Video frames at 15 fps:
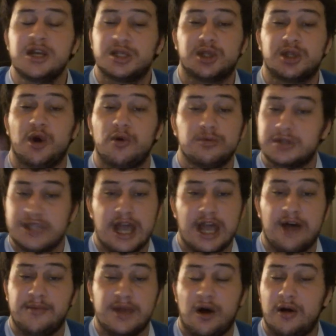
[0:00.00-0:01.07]
So tell
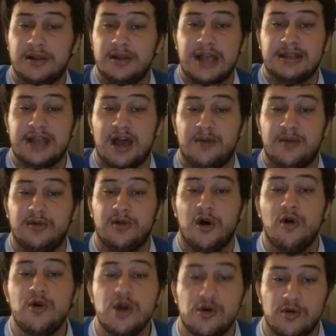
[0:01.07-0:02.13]
me all that down
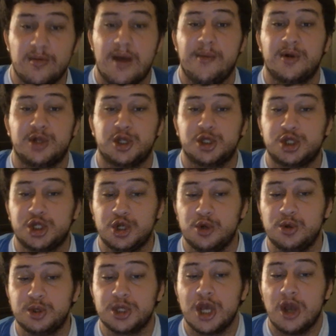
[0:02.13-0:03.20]
below. Remember to
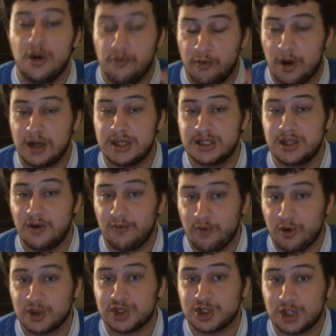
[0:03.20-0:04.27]
choose what is the
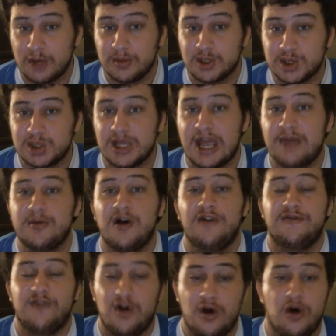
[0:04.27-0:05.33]
worst SummerSlam
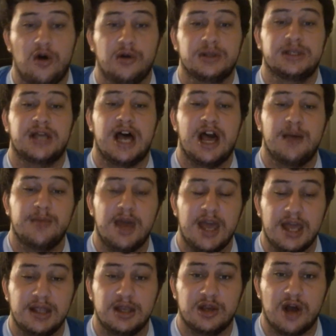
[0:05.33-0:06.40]
of all time
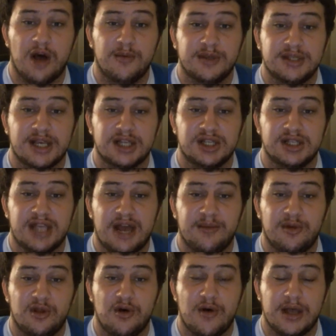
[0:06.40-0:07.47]
in the comment section down
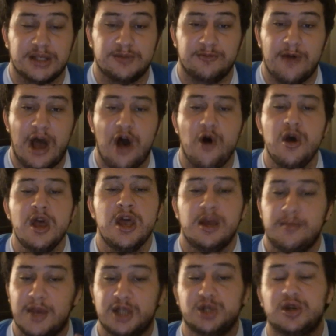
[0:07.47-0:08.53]
below as well.
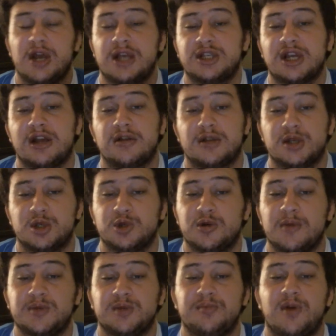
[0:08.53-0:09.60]
Make sure you guys check out the
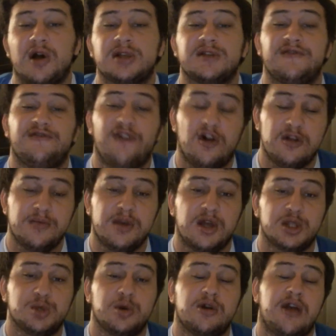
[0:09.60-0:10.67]
description box to follow me on
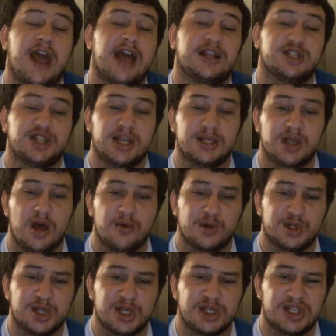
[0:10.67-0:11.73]
Twitter at
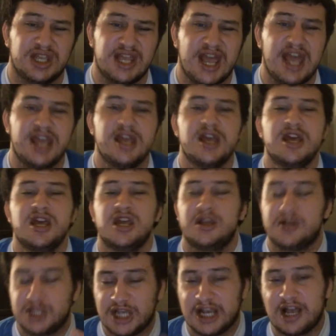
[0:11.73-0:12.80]
ChaseOliver68.
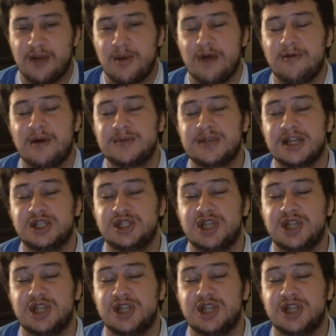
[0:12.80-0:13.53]
Check out my website,